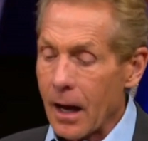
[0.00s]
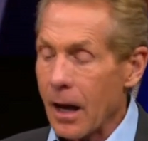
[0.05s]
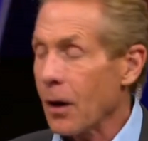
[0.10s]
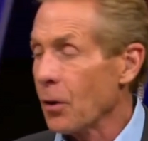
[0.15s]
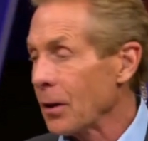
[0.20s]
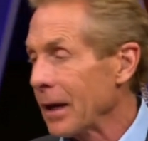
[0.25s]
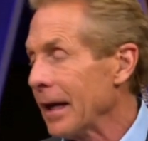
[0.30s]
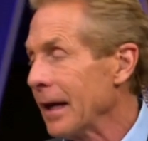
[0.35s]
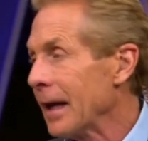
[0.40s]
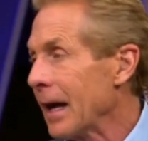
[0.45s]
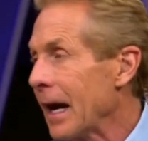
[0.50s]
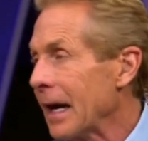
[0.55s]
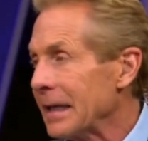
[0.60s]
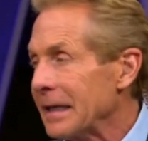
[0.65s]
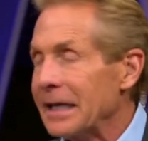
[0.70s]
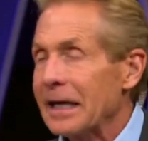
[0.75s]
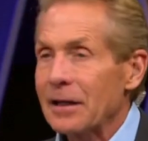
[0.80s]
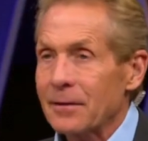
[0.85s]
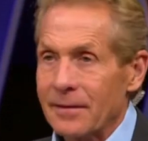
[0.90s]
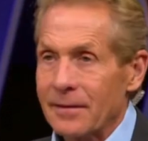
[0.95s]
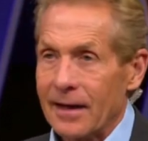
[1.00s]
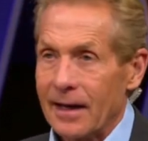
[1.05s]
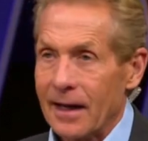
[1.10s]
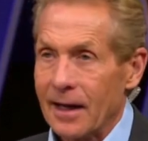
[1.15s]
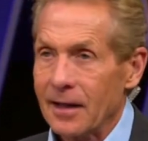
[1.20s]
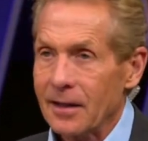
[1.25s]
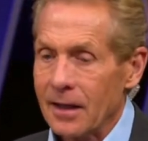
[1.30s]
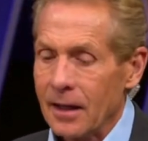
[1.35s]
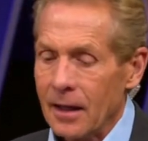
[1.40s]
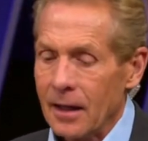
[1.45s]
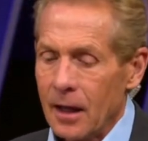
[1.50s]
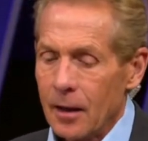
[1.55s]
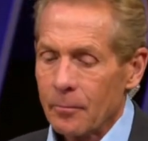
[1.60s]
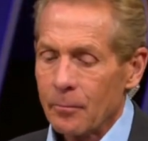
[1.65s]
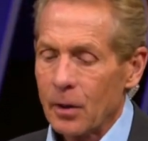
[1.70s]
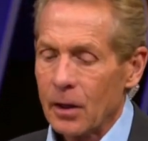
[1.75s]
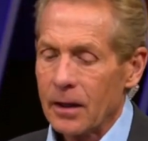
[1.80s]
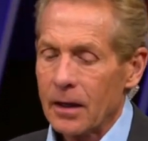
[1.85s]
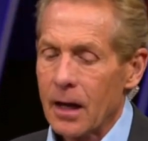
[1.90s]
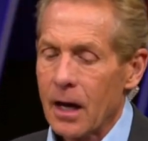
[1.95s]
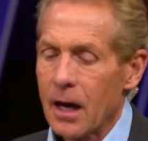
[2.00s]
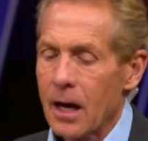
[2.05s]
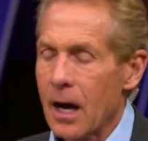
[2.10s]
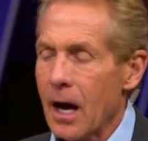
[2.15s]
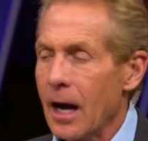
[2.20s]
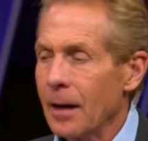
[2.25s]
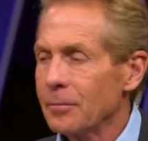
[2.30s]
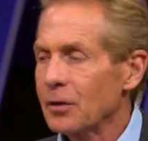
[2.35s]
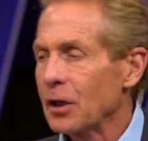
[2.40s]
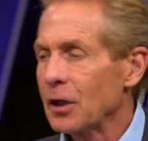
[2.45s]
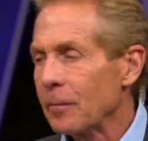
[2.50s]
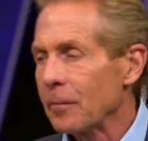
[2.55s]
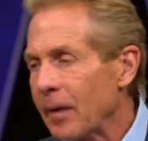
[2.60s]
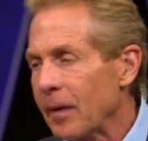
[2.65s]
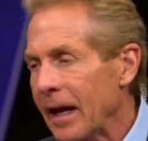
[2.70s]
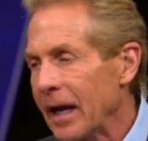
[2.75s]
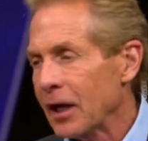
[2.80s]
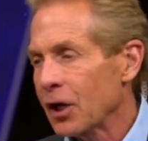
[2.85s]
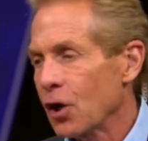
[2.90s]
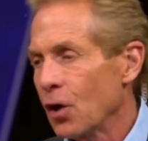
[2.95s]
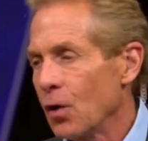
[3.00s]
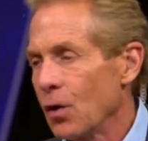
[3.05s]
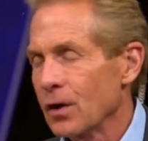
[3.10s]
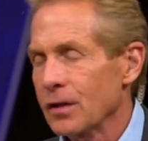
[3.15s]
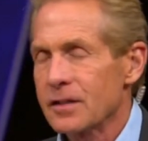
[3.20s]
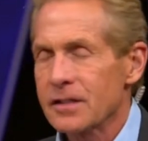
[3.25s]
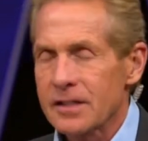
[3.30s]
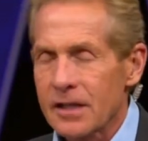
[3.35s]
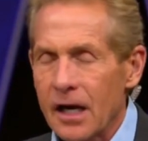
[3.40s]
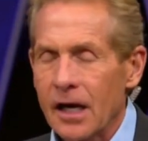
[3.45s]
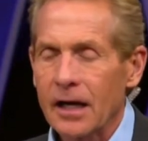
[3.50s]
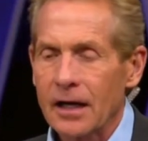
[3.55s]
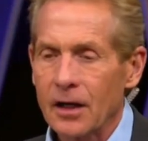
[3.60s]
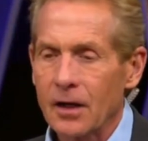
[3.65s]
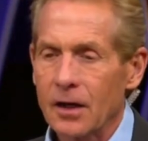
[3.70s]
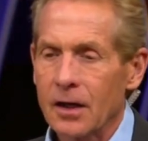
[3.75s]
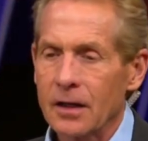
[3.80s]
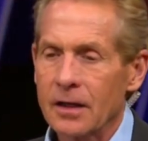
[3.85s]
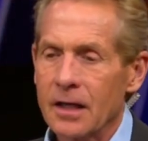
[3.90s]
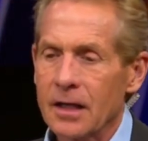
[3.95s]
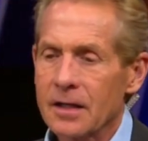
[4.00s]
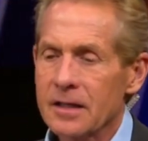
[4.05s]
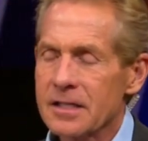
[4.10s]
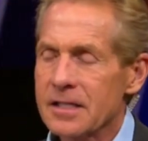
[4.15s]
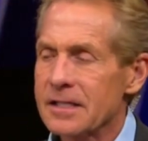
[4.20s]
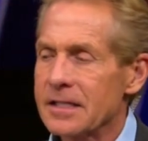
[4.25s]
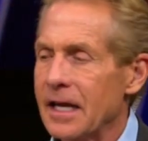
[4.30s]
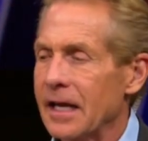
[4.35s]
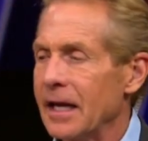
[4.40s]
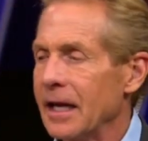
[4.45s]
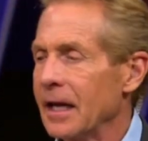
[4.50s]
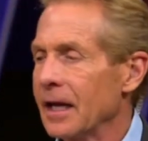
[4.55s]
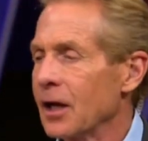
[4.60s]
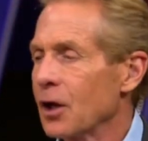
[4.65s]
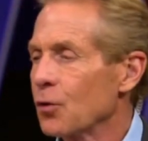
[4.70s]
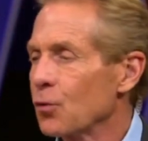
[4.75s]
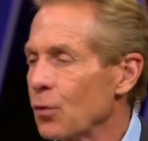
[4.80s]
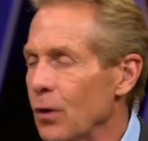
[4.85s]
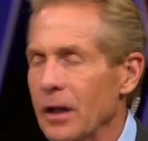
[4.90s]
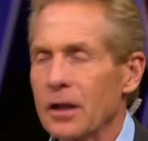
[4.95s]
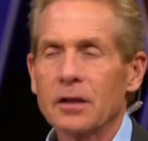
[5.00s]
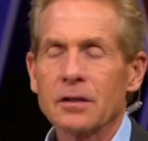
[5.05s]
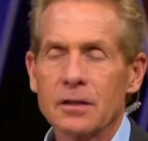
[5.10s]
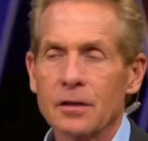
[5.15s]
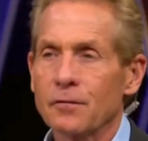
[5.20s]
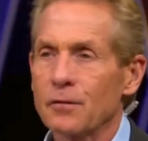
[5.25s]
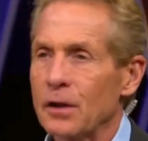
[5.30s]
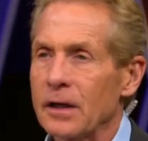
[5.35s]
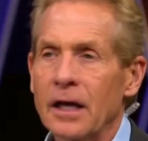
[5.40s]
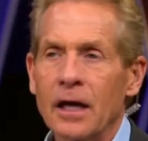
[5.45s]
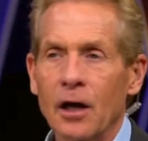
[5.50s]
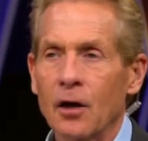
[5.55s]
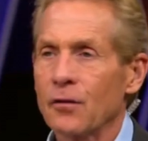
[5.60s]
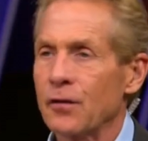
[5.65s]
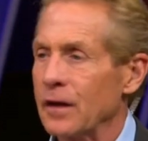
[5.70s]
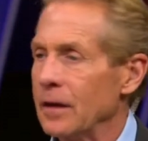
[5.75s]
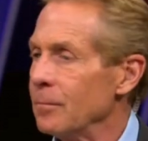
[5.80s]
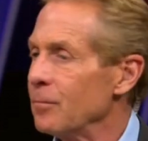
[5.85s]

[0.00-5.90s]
okay, I get that, but I'm going to bank on Zion staying relatively healthy.